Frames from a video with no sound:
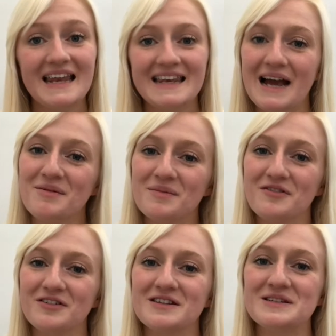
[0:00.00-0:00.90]
Now we're
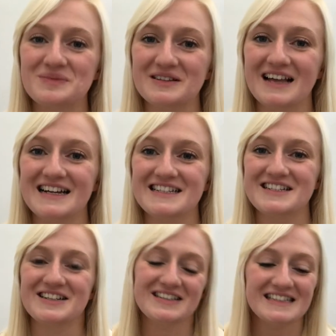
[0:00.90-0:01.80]
moving on to would like to
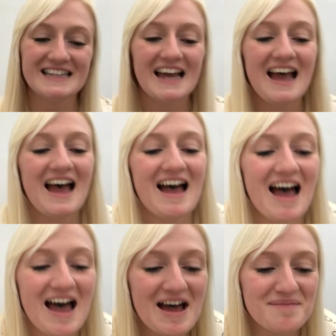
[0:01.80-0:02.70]

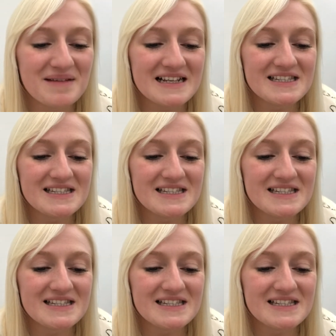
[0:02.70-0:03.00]
do's.